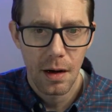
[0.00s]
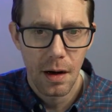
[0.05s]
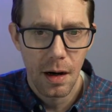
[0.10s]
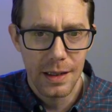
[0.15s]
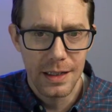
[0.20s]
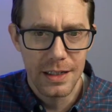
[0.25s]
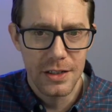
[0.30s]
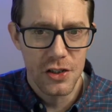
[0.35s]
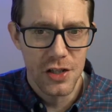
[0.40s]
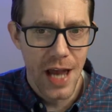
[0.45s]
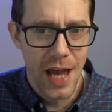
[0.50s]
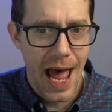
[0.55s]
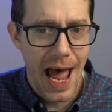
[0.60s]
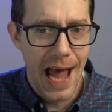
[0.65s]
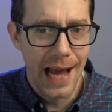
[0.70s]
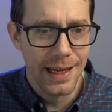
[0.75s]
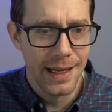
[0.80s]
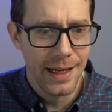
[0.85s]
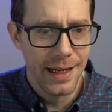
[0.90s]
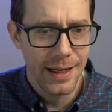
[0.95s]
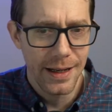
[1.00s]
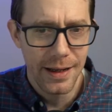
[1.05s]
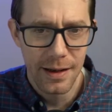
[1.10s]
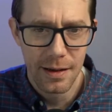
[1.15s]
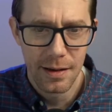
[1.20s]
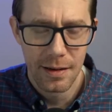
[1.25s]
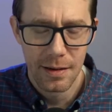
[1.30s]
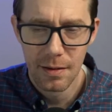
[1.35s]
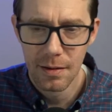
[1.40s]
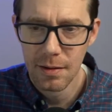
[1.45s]
Are they just hacking?
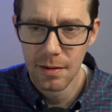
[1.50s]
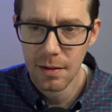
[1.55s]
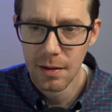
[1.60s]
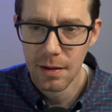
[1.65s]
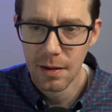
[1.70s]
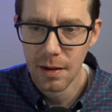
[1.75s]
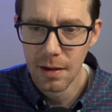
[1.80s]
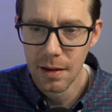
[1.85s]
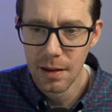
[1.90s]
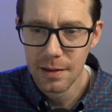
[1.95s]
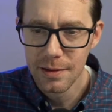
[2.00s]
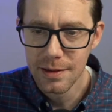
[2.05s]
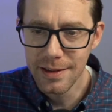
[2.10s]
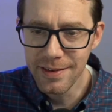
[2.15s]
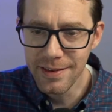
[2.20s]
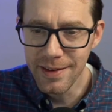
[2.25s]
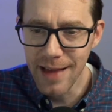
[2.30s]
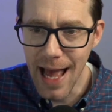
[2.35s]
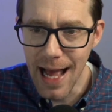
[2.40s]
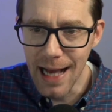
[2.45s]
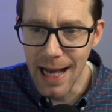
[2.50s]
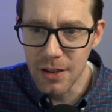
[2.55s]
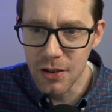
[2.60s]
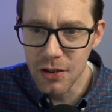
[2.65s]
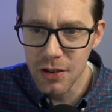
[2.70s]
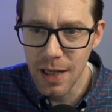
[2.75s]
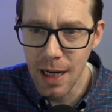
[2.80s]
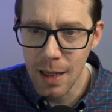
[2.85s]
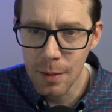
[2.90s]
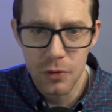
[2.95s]
This is
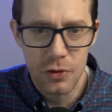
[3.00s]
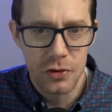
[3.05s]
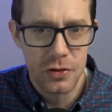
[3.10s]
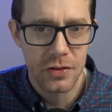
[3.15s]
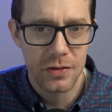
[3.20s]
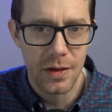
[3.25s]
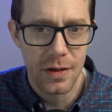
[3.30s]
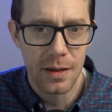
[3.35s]
actually almost just